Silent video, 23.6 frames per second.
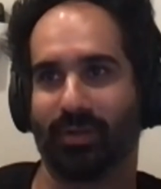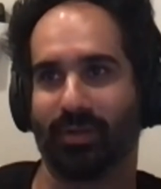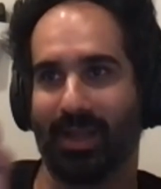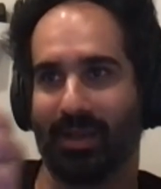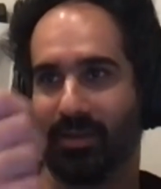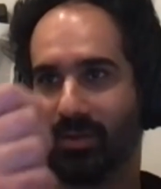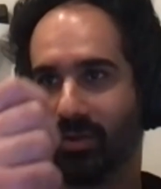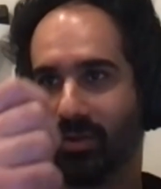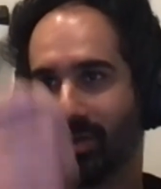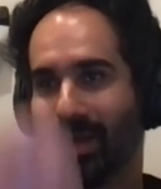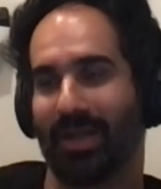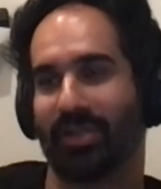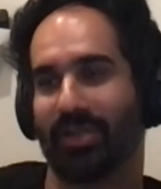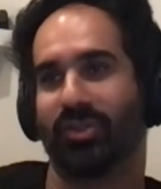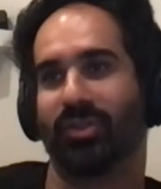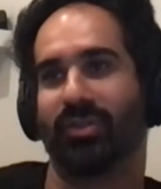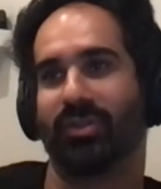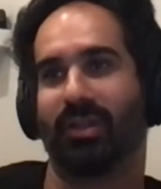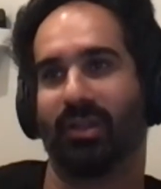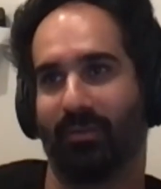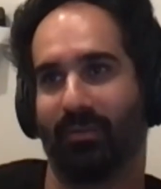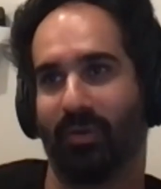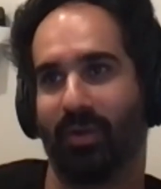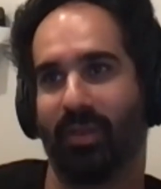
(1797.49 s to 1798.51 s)
You're actually
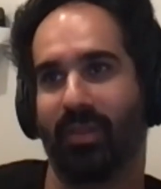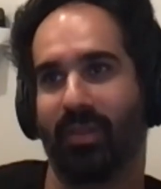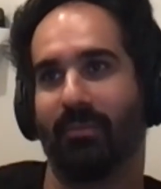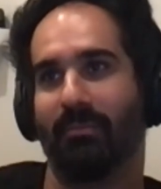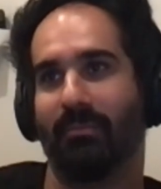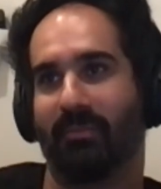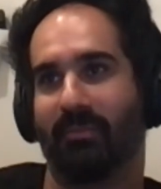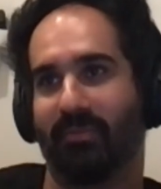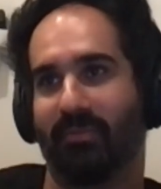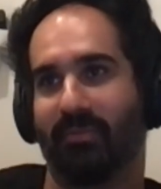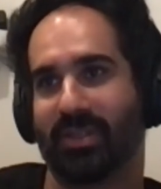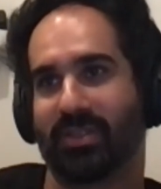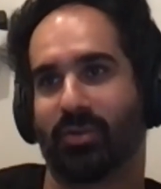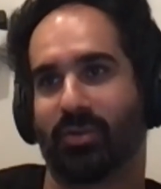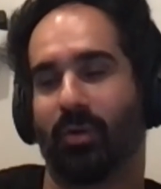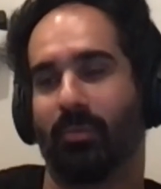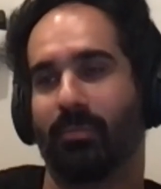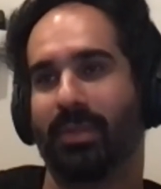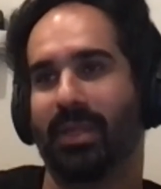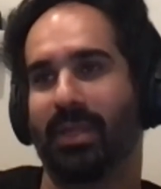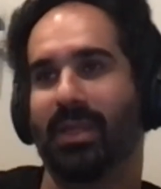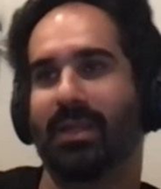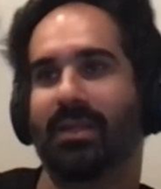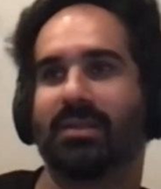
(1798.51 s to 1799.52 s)
delivering the physical
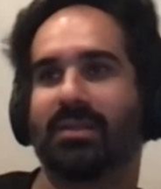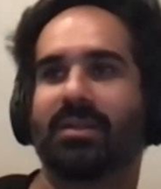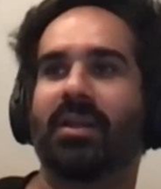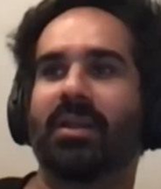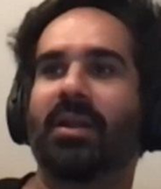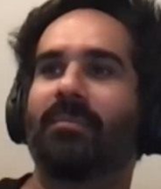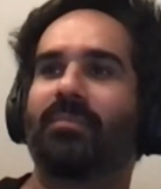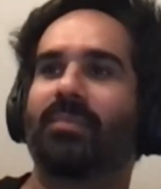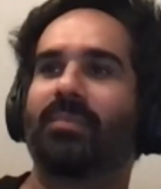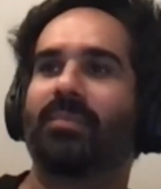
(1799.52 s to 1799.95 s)
piece,